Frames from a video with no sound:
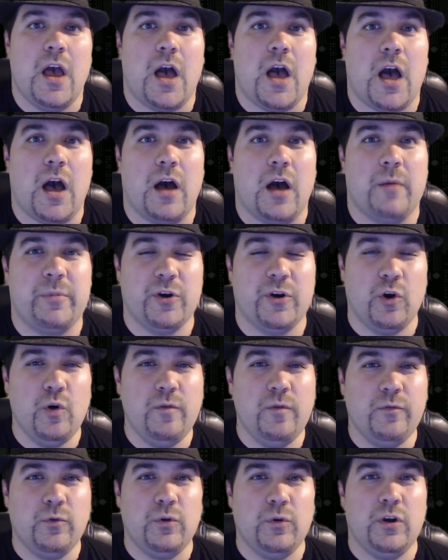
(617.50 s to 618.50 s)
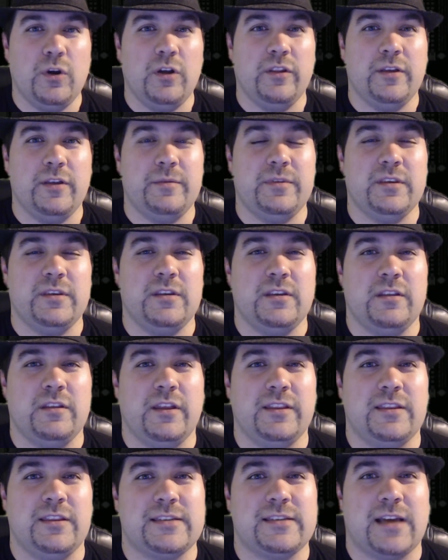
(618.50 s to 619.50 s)
But overall, let
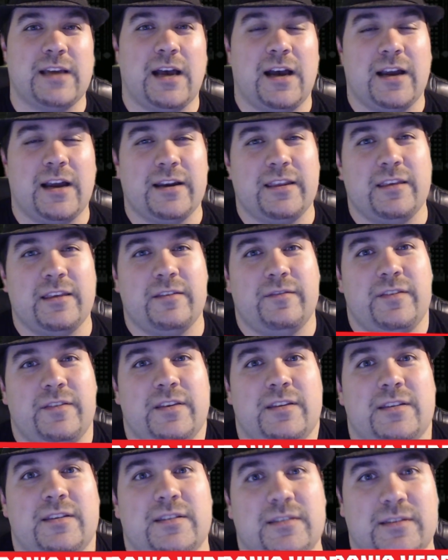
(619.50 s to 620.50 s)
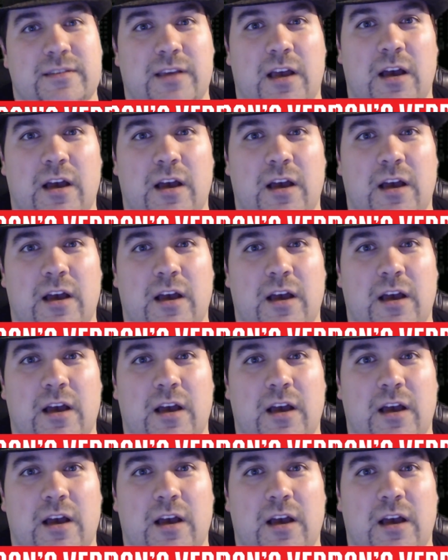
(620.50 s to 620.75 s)
the Don give his